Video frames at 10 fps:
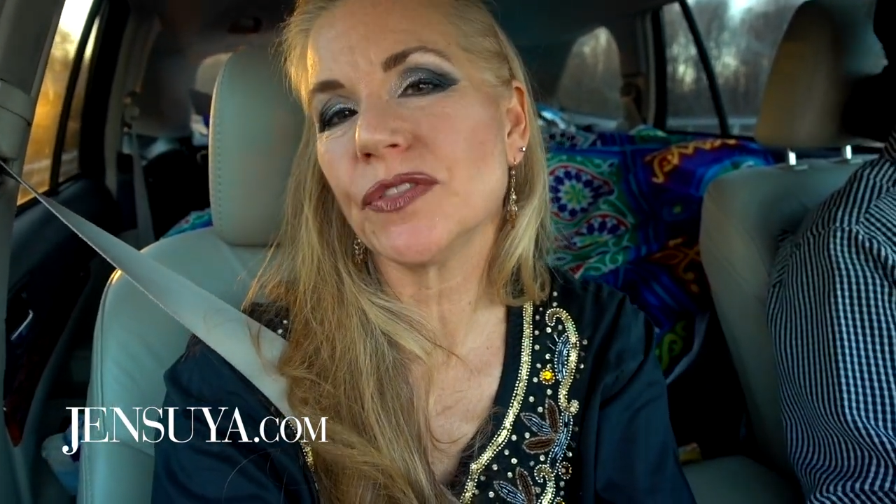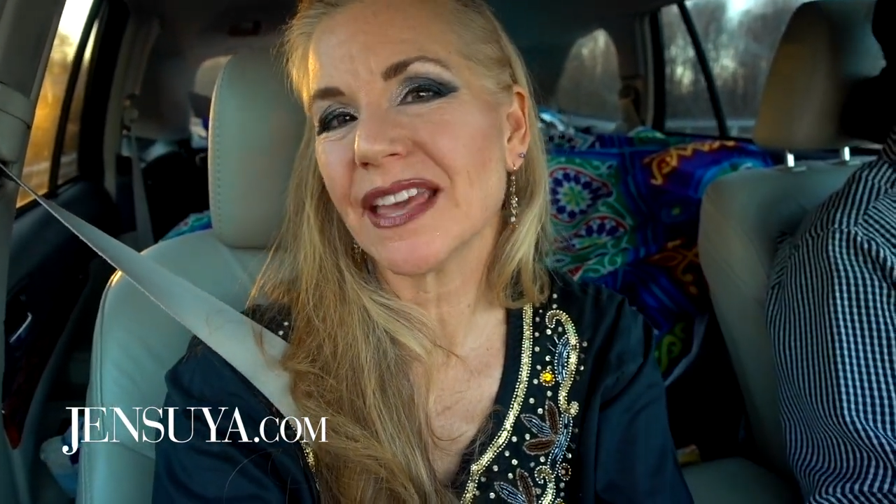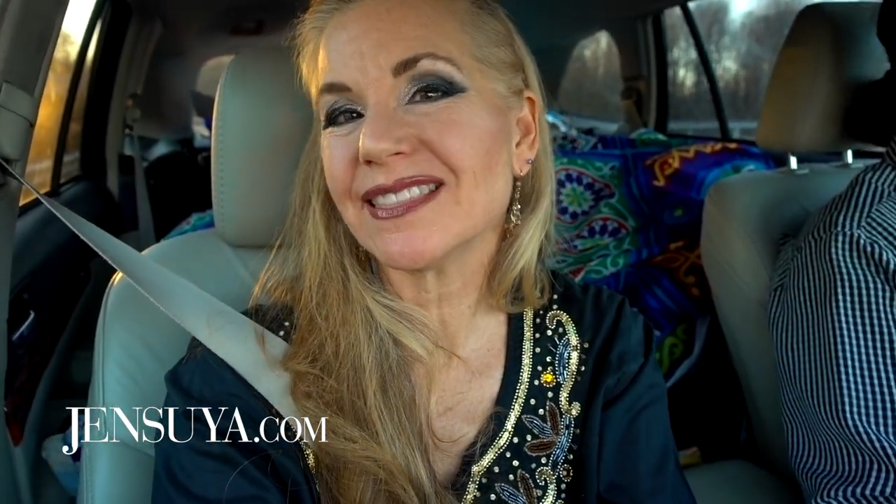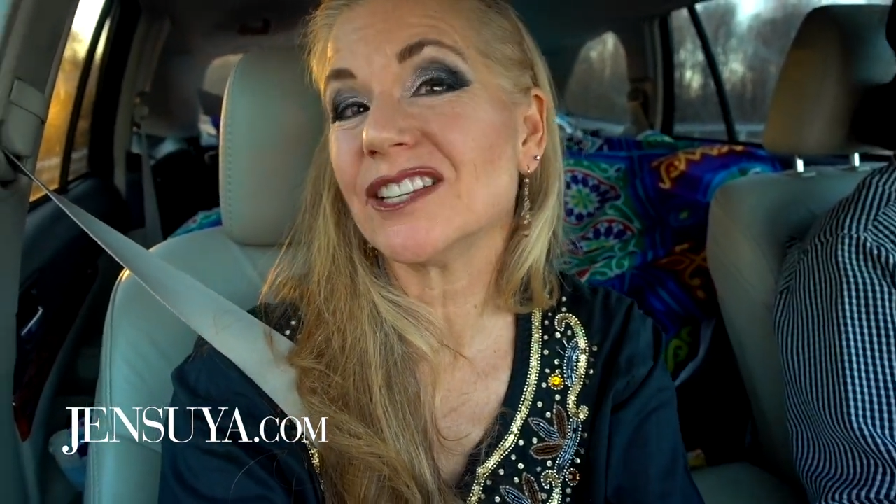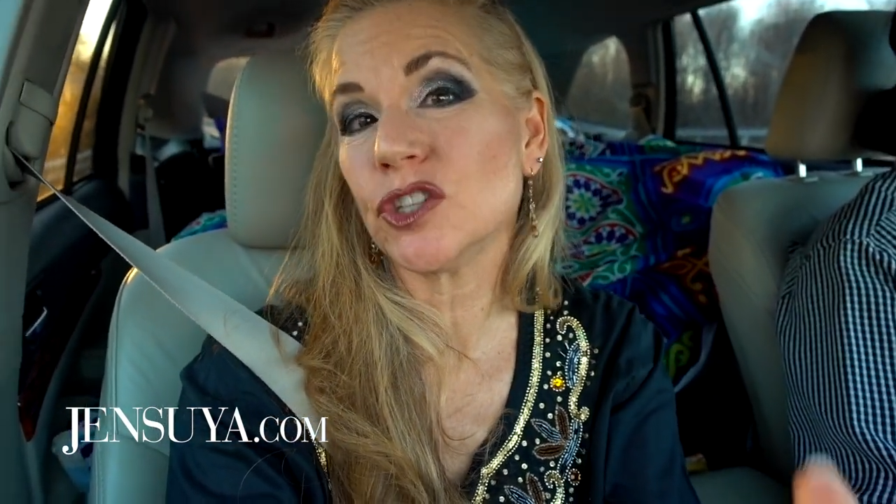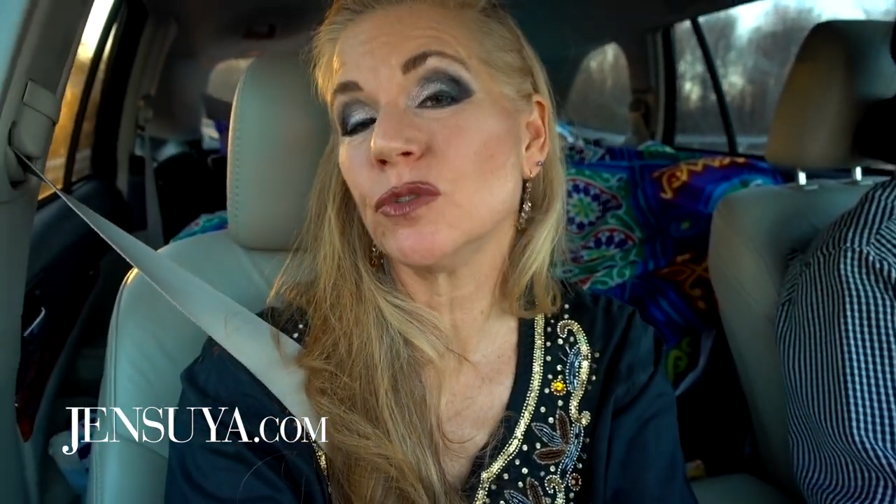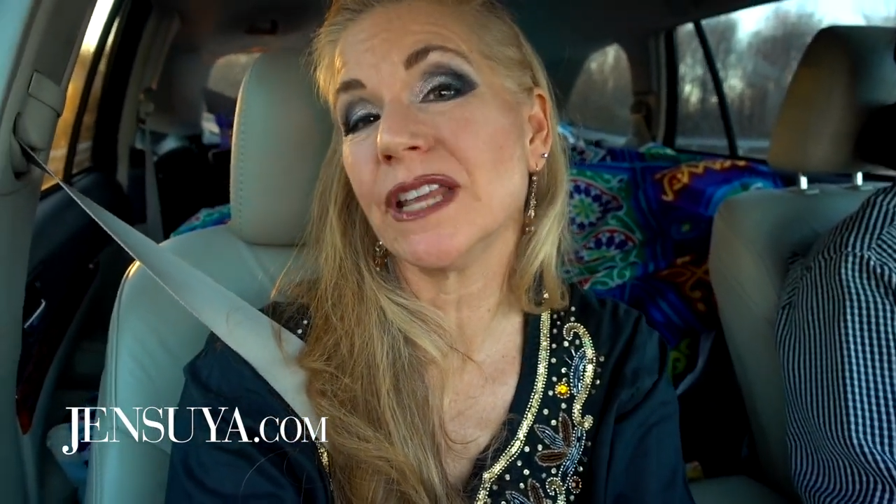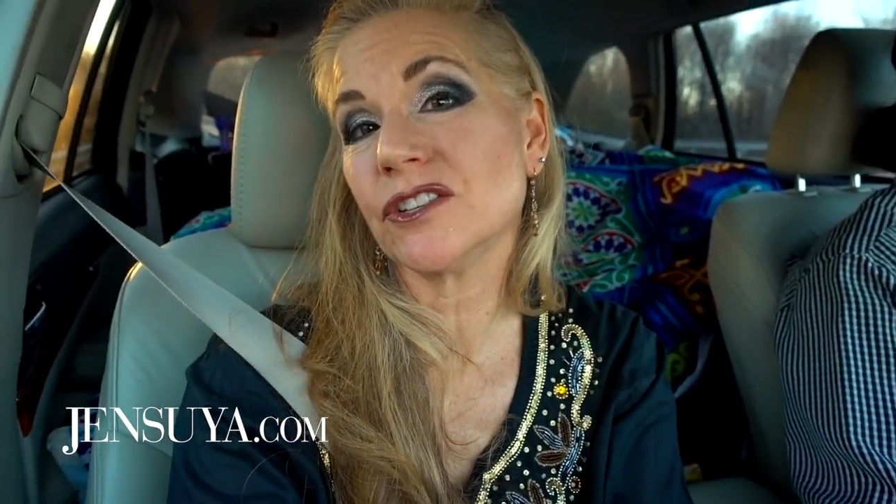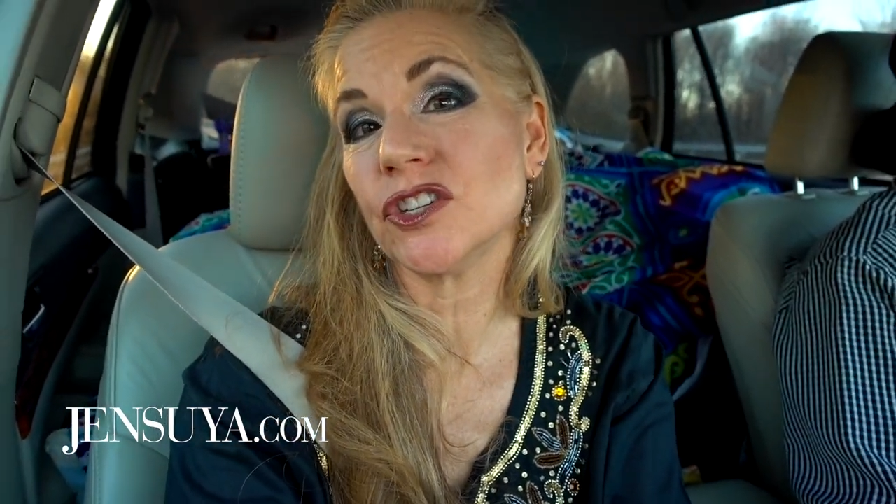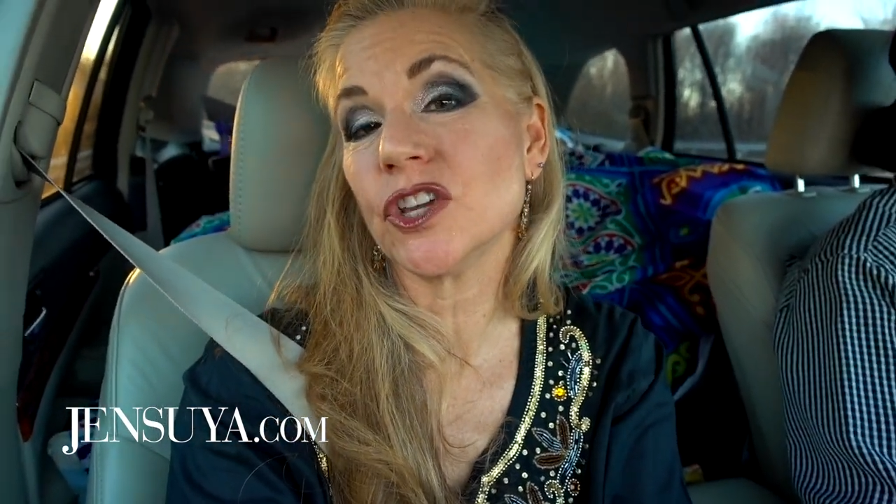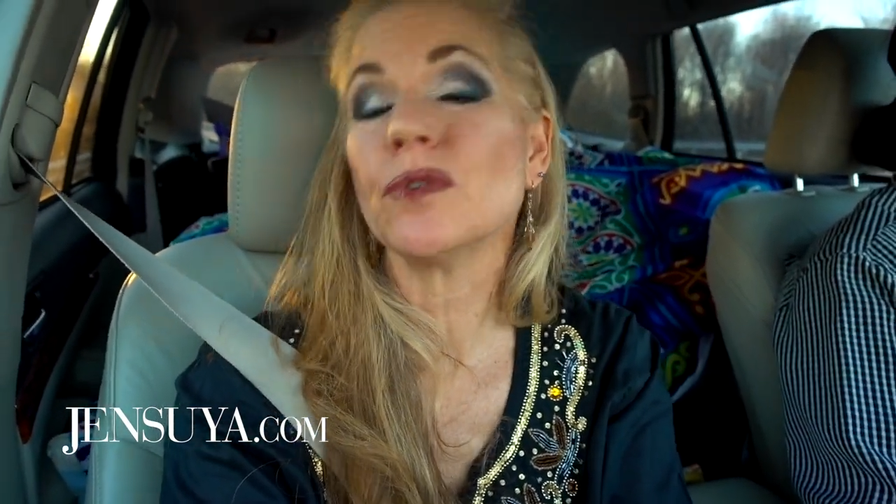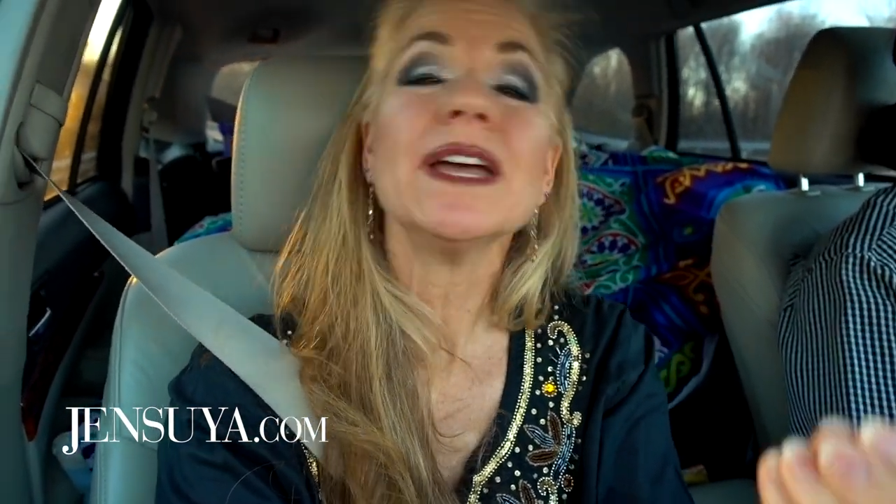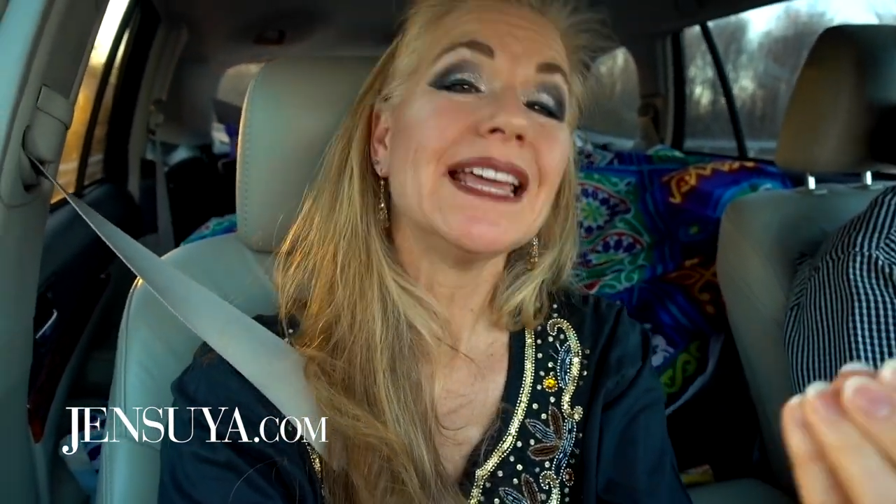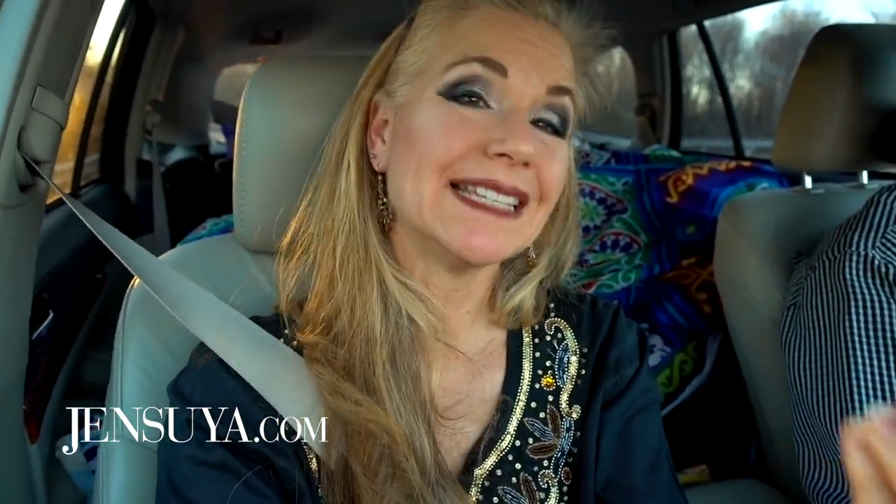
think that you need to do